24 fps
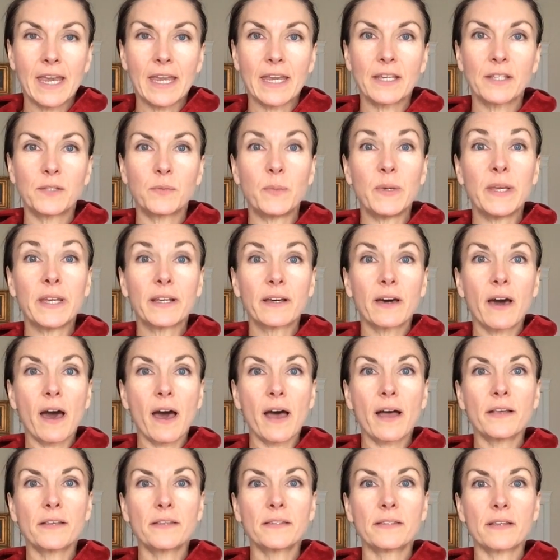is
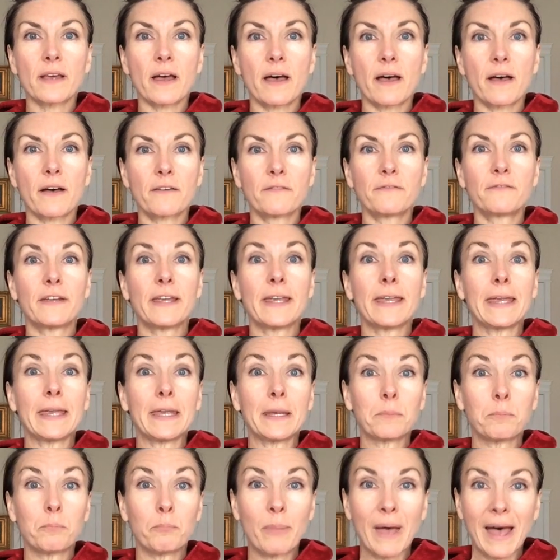because of
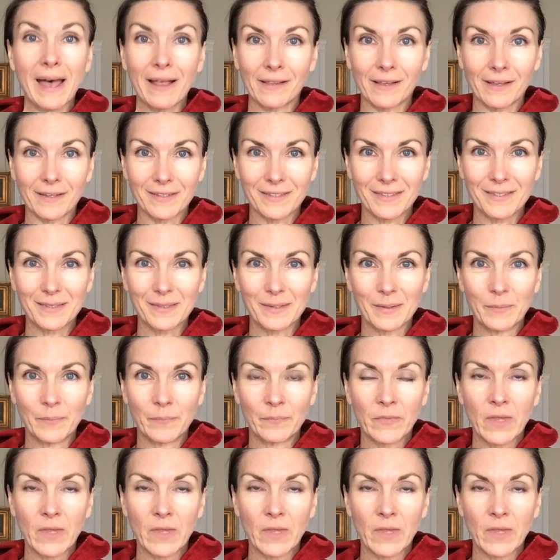imbalance.